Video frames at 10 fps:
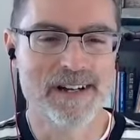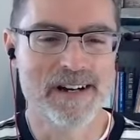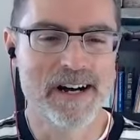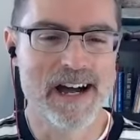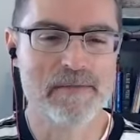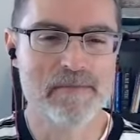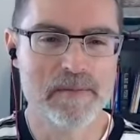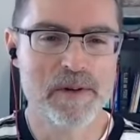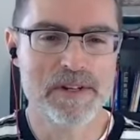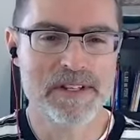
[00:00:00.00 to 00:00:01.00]
My
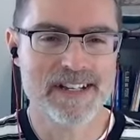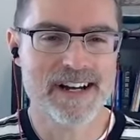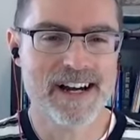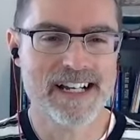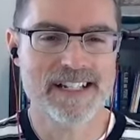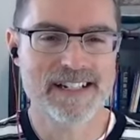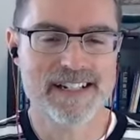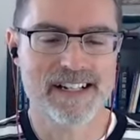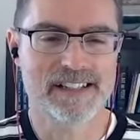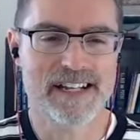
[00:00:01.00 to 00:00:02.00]
moon is at high
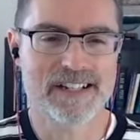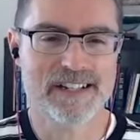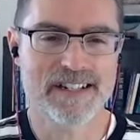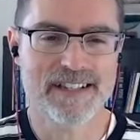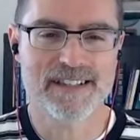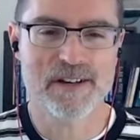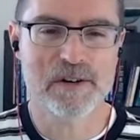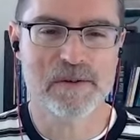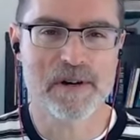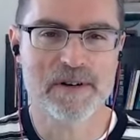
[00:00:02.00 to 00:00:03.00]
declination. It's
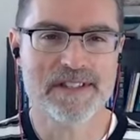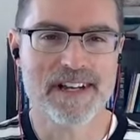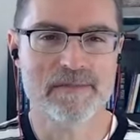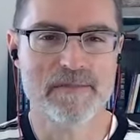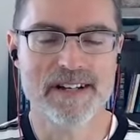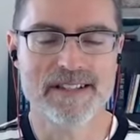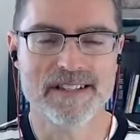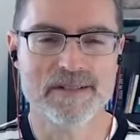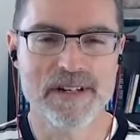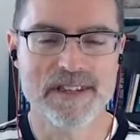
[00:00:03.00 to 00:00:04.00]
almost out of bounds.
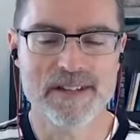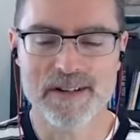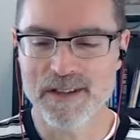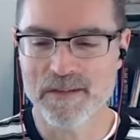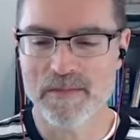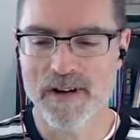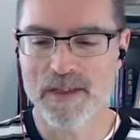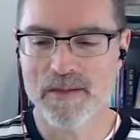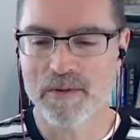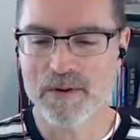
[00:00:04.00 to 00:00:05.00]
It's right there on
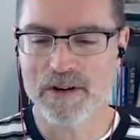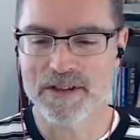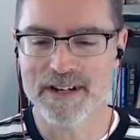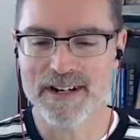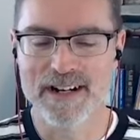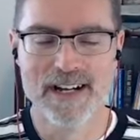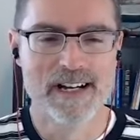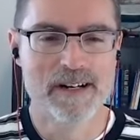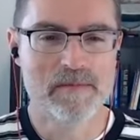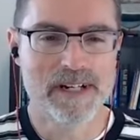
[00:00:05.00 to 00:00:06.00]
the border there,
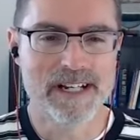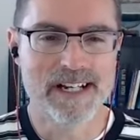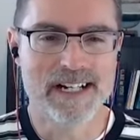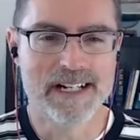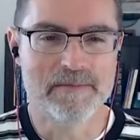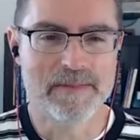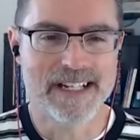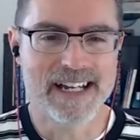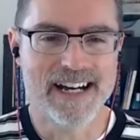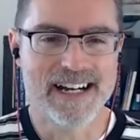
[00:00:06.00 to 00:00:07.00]
But
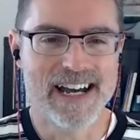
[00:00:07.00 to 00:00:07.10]
yeah.